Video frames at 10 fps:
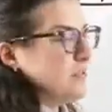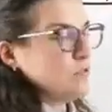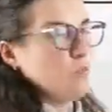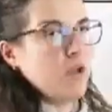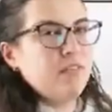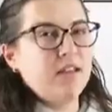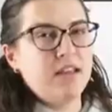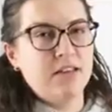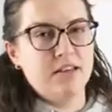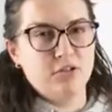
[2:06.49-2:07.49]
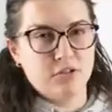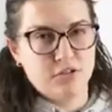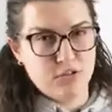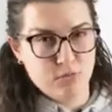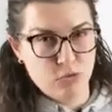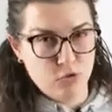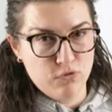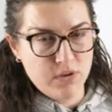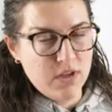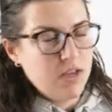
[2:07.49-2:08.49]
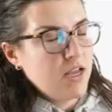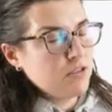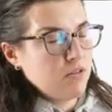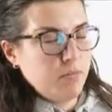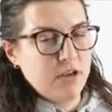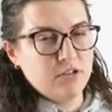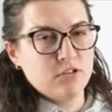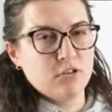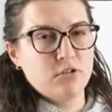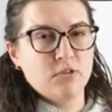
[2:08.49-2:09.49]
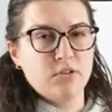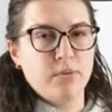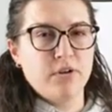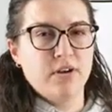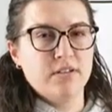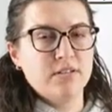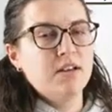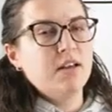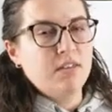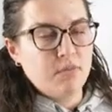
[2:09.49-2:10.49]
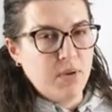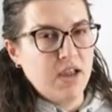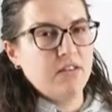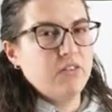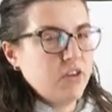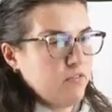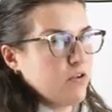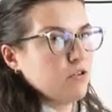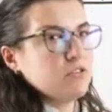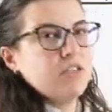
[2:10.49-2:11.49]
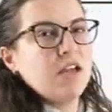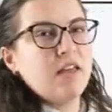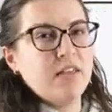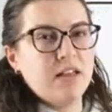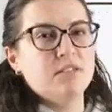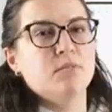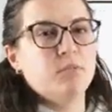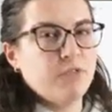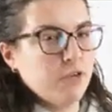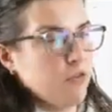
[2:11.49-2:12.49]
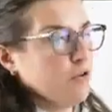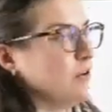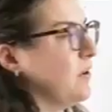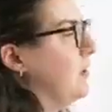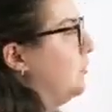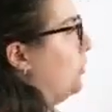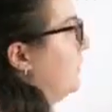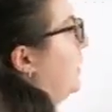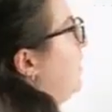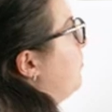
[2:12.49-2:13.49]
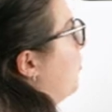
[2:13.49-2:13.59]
It's when the kidney starts to move, it's when the patient starts to experience the pain and the difficulty, and then some further along the line